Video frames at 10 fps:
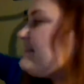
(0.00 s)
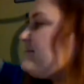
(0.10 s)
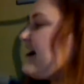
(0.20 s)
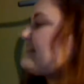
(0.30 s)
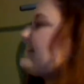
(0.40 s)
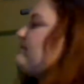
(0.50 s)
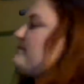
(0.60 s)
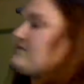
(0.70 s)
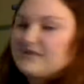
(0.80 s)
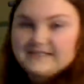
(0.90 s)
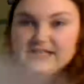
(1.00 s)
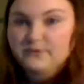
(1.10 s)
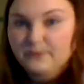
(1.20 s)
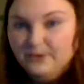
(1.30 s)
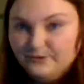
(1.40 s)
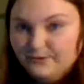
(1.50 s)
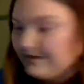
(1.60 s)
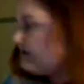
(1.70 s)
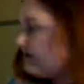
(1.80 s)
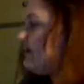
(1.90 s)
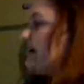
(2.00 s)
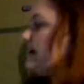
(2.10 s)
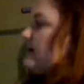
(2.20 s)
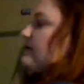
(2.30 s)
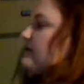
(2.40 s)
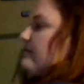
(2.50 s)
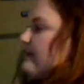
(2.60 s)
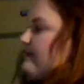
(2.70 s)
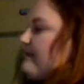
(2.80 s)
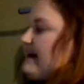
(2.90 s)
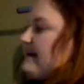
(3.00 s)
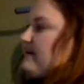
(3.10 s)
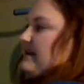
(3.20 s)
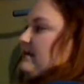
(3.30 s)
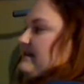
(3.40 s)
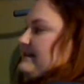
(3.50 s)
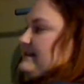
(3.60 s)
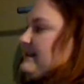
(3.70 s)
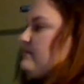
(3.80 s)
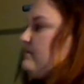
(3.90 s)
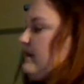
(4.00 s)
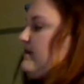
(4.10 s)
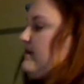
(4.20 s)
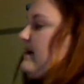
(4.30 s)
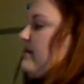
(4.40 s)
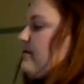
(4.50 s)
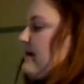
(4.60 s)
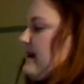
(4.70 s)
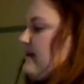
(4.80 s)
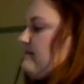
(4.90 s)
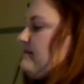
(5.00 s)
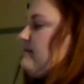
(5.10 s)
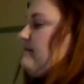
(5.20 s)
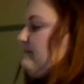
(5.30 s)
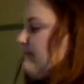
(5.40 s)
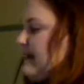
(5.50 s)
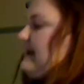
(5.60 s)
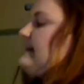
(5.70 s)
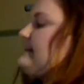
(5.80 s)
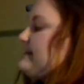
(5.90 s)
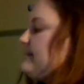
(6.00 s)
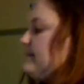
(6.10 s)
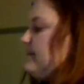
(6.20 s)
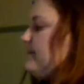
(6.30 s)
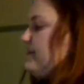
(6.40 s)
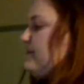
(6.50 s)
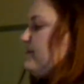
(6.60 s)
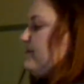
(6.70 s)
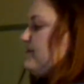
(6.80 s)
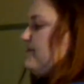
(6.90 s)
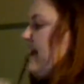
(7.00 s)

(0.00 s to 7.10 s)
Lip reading: subtract them, just like what you were doing earlier, we write everything we see. We write 3 minus 2a.